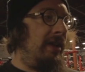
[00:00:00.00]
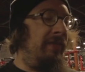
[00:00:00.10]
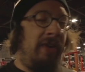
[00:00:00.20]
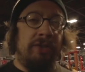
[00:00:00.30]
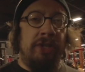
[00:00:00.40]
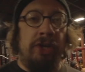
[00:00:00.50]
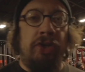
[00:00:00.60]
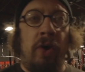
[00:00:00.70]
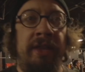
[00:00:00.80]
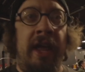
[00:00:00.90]
If I was going to
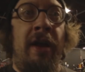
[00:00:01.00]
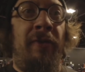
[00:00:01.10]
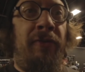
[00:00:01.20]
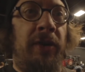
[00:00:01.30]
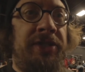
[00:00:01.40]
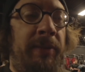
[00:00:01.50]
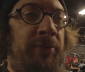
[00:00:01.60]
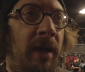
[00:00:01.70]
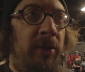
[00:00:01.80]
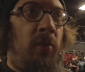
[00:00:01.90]
join the Air Force, I'd
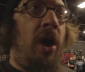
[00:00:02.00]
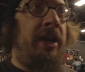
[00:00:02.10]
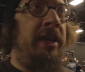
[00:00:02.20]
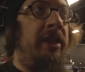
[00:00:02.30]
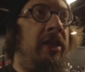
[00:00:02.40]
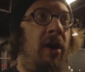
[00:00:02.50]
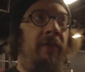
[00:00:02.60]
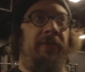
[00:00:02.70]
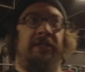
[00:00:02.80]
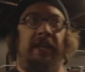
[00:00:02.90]
probably walk into the
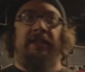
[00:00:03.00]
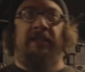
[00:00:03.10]
office like